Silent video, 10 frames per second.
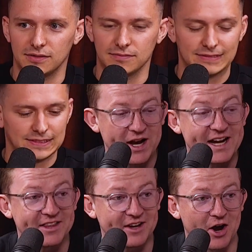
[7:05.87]
I don't own
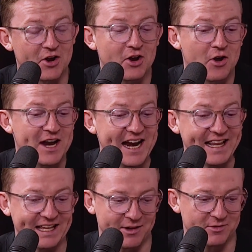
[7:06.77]
anything. I don't own
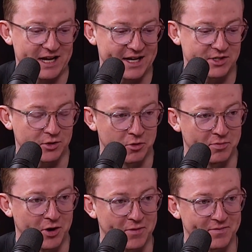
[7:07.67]
anything else outside of
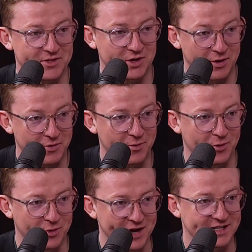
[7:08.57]
crypto. So I want to
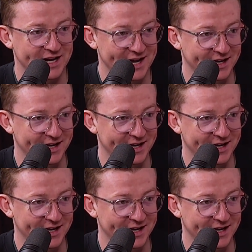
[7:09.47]
walk away today